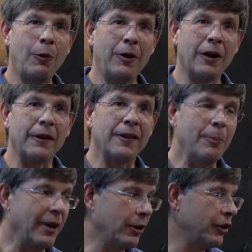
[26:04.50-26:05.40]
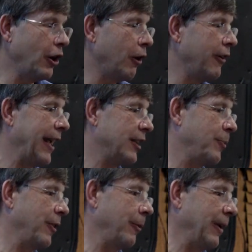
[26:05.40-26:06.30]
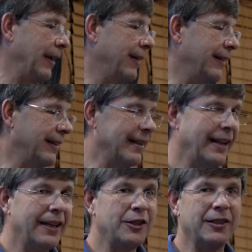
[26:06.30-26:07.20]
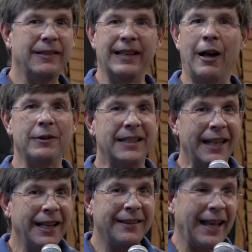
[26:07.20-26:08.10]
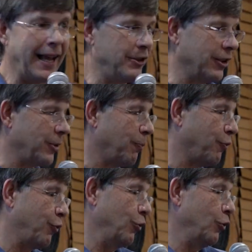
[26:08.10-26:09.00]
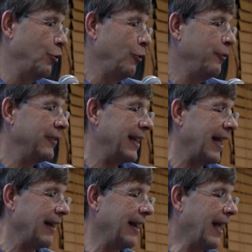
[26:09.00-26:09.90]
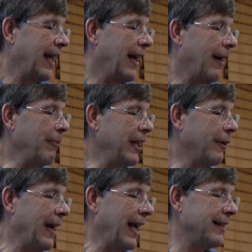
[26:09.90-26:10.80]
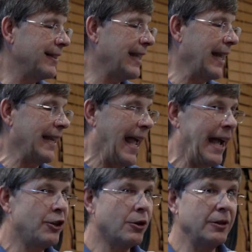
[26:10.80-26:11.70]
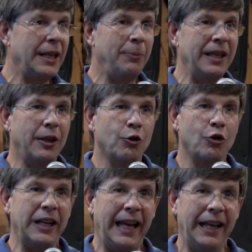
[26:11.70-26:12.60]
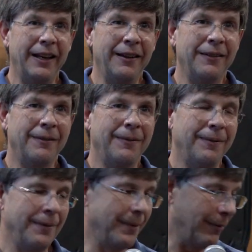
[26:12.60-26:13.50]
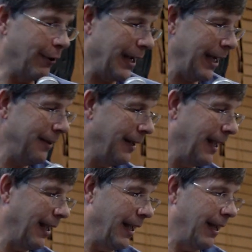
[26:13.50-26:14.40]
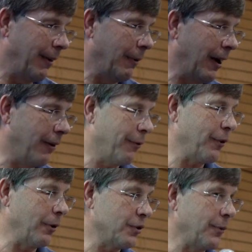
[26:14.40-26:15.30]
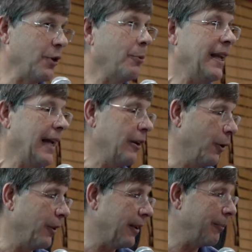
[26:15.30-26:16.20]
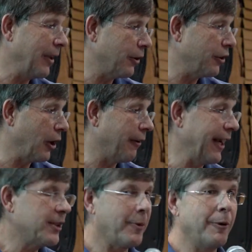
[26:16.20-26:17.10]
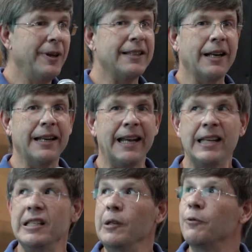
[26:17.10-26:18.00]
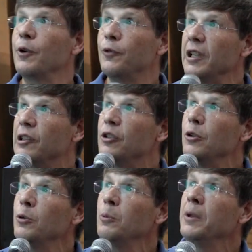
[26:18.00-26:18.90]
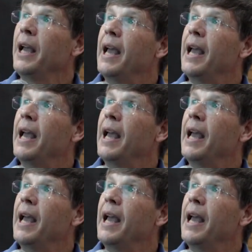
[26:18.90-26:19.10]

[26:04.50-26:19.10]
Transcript: aware, the Miller-Urey experiment. Now, didn't that just prove that amino acids can naturally be created, right? Well, for those of you who may not know the Miller-Urey experiment done in 1952,